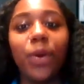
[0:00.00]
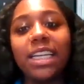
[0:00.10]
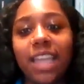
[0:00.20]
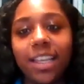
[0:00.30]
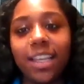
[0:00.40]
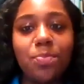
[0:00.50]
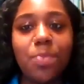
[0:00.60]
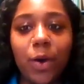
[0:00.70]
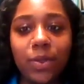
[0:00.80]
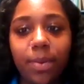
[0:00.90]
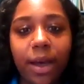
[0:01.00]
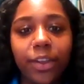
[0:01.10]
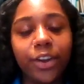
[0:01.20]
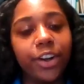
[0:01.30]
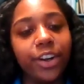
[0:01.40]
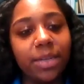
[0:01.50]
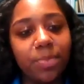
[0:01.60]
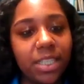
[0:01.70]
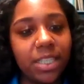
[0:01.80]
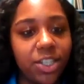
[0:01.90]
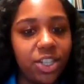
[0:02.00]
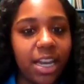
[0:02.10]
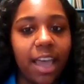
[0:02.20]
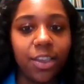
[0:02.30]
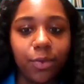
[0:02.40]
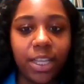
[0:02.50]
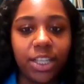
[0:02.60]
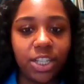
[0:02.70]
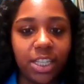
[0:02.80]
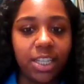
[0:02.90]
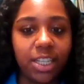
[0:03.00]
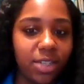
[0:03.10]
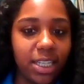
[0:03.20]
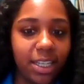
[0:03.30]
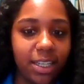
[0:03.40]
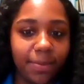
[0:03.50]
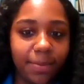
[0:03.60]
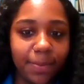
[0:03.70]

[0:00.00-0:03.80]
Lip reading: What excites you most about your current position at UHD and UT?